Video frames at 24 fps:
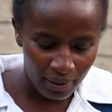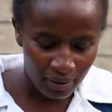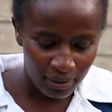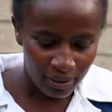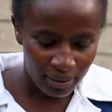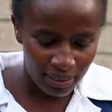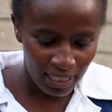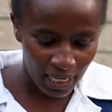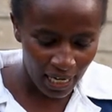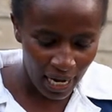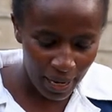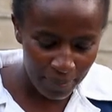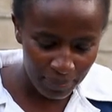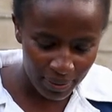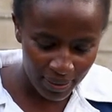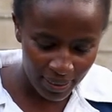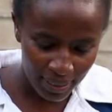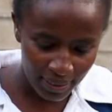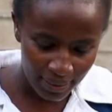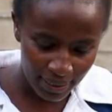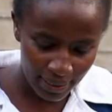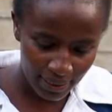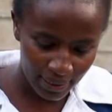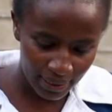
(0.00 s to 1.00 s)

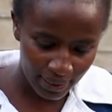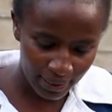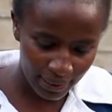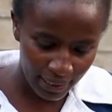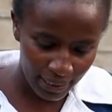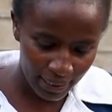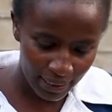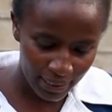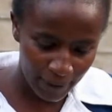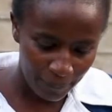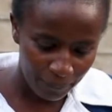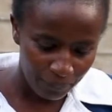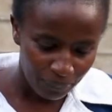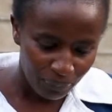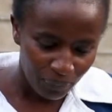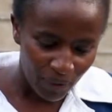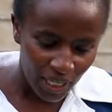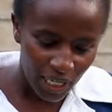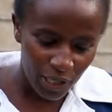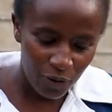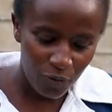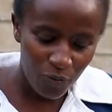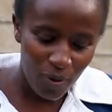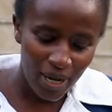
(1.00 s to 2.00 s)
circumstances in it.
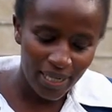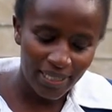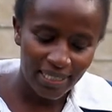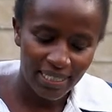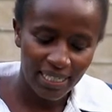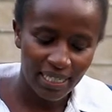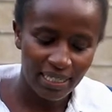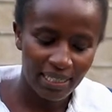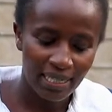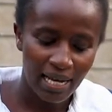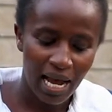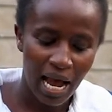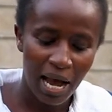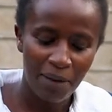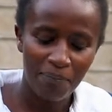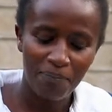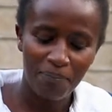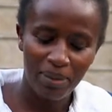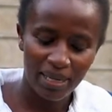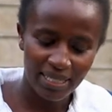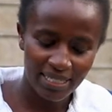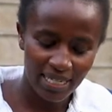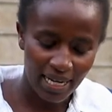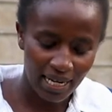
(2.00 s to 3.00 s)
He wanted a
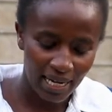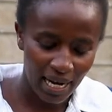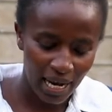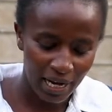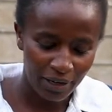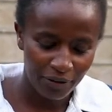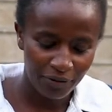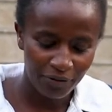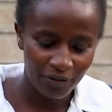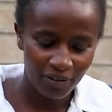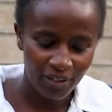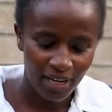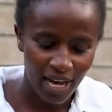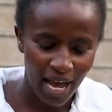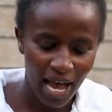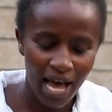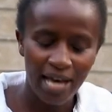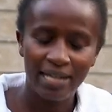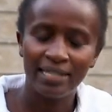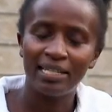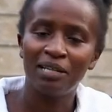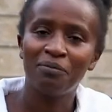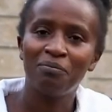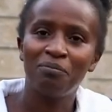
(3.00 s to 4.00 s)
better life
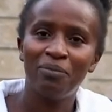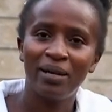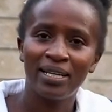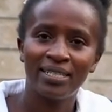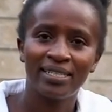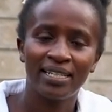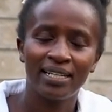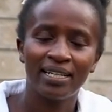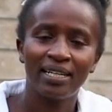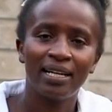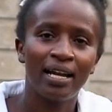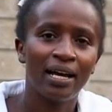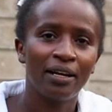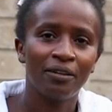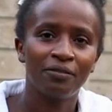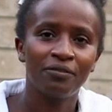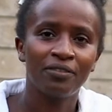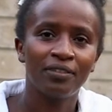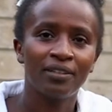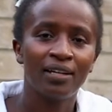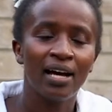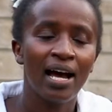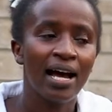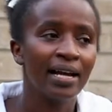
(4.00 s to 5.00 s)
and a blessed life.
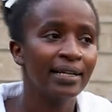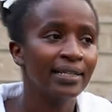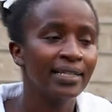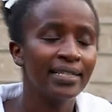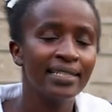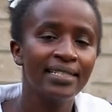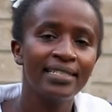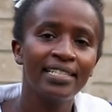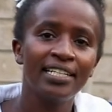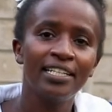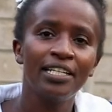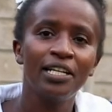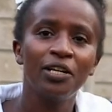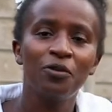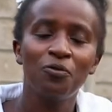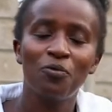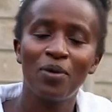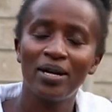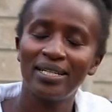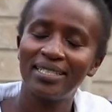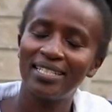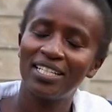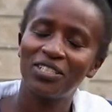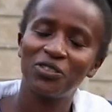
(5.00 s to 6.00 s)
And indeed, he
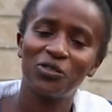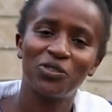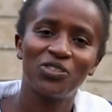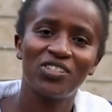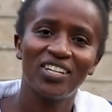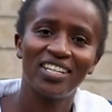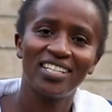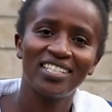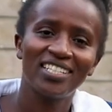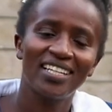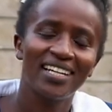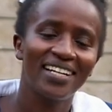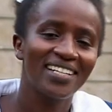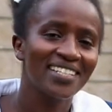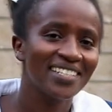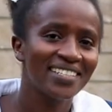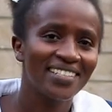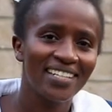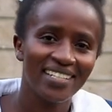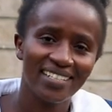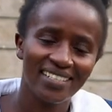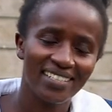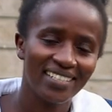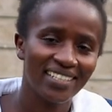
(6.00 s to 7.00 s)
wanted to change his
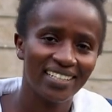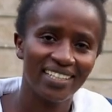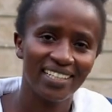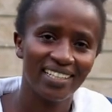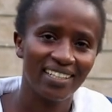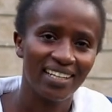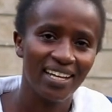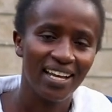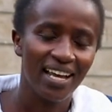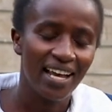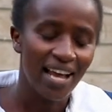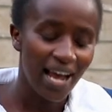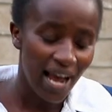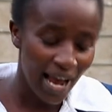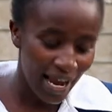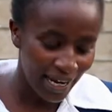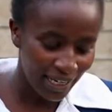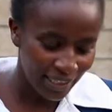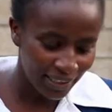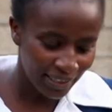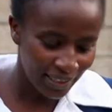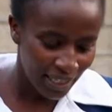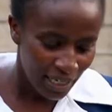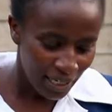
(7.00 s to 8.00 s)
destiny.
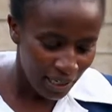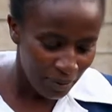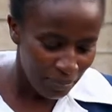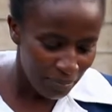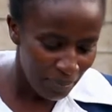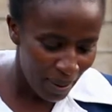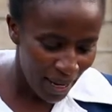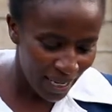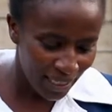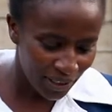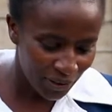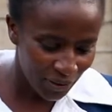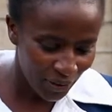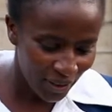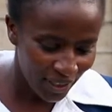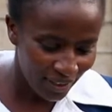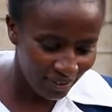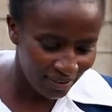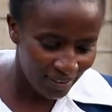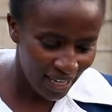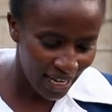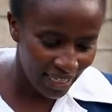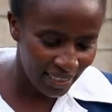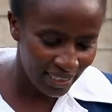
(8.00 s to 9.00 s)
And by
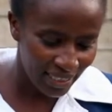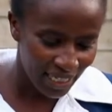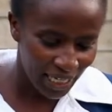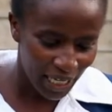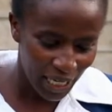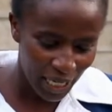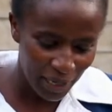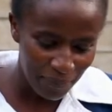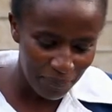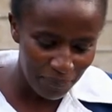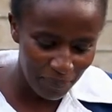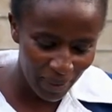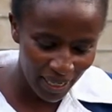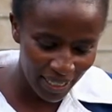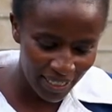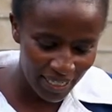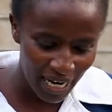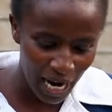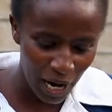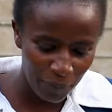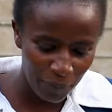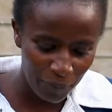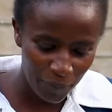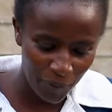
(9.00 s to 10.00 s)
doing that, he made
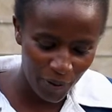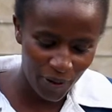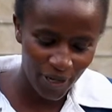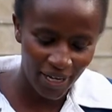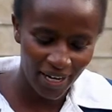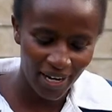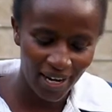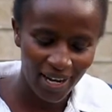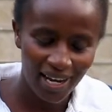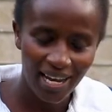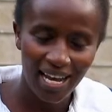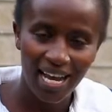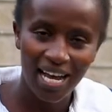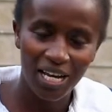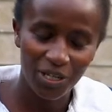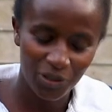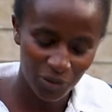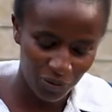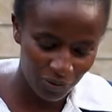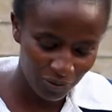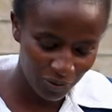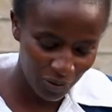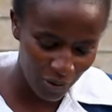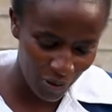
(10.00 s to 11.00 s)
prayer
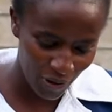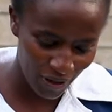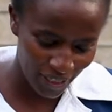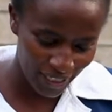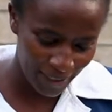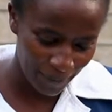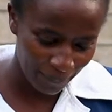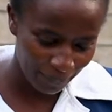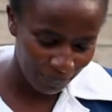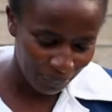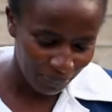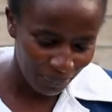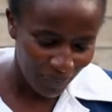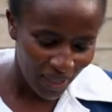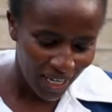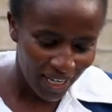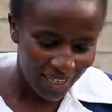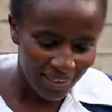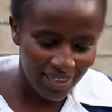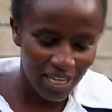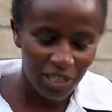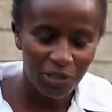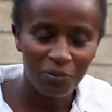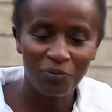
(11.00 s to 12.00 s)
unto God.
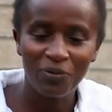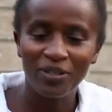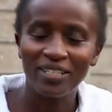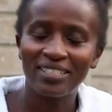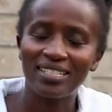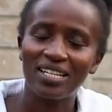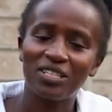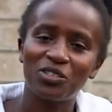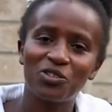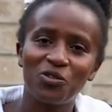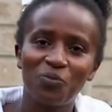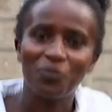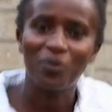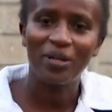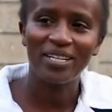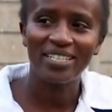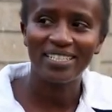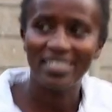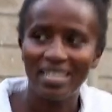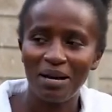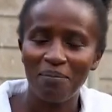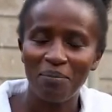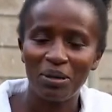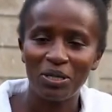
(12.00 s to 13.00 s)
That brings us to
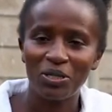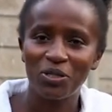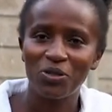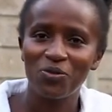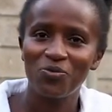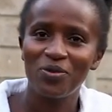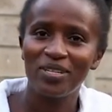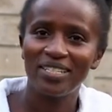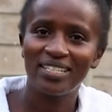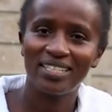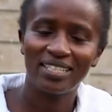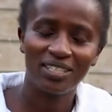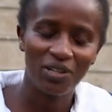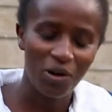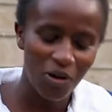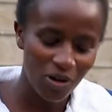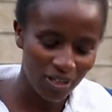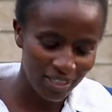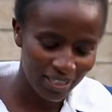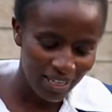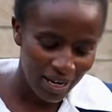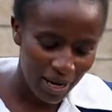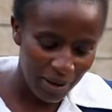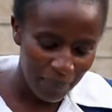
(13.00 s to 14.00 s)
point number two, which is
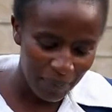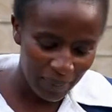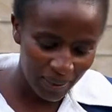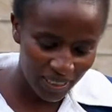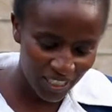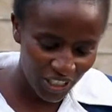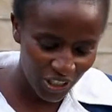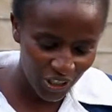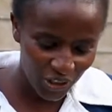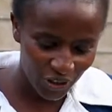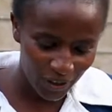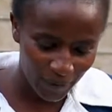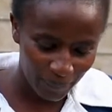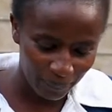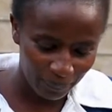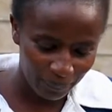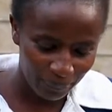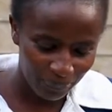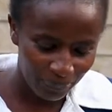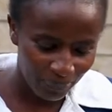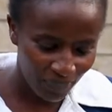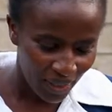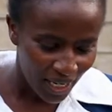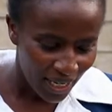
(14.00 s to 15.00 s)
called petition.
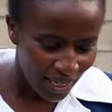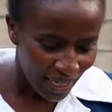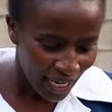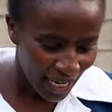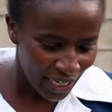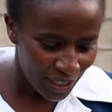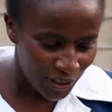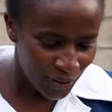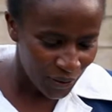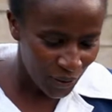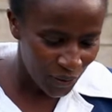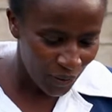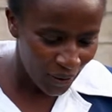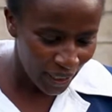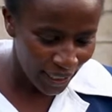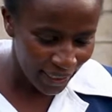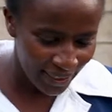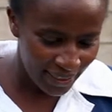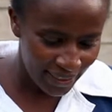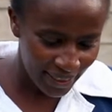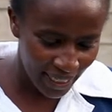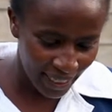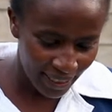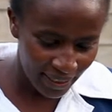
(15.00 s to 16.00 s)
And so it
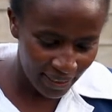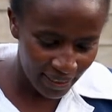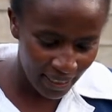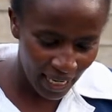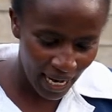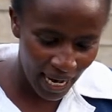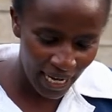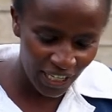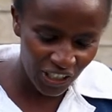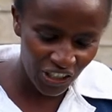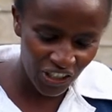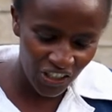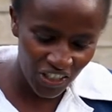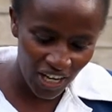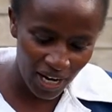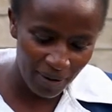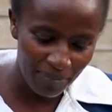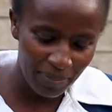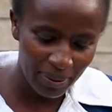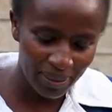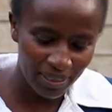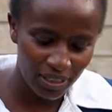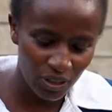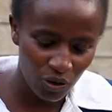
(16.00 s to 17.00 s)
says, and
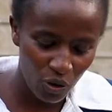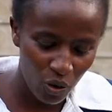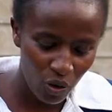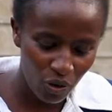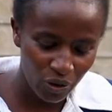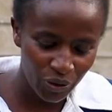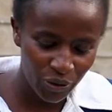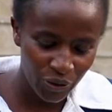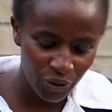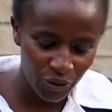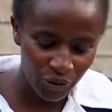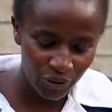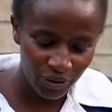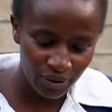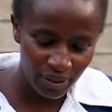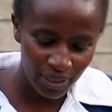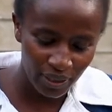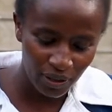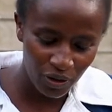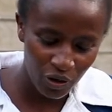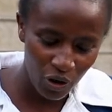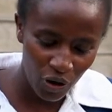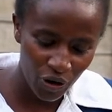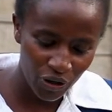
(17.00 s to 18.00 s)
Jabez called on the
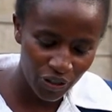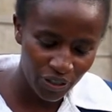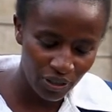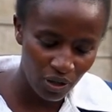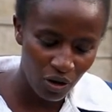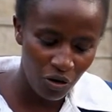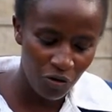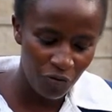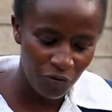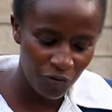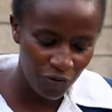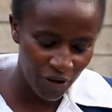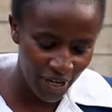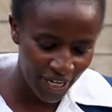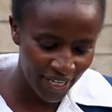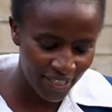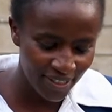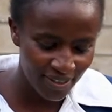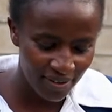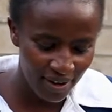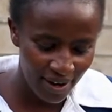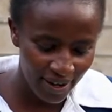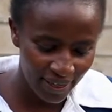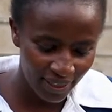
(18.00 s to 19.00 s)
God of
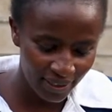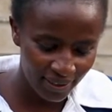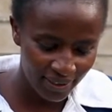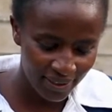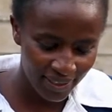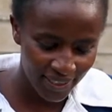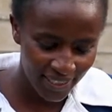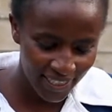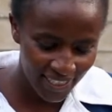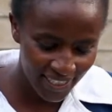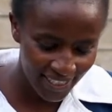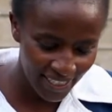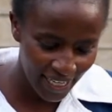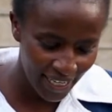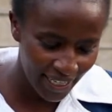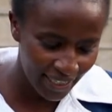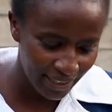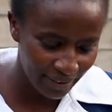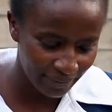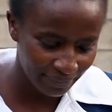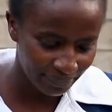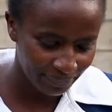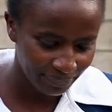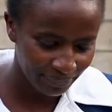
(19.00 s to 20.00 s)
Israel,
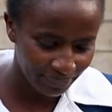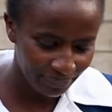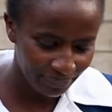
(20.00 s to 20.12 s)
saying,